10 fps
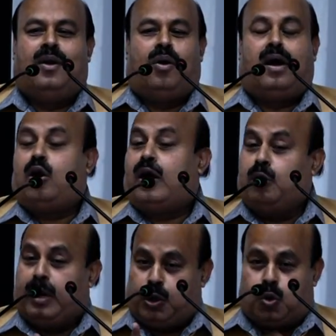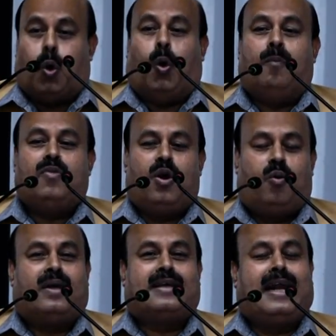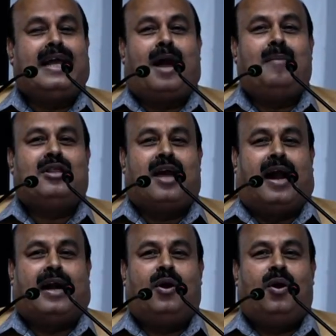uh, no, unit 2, was getting commissioned,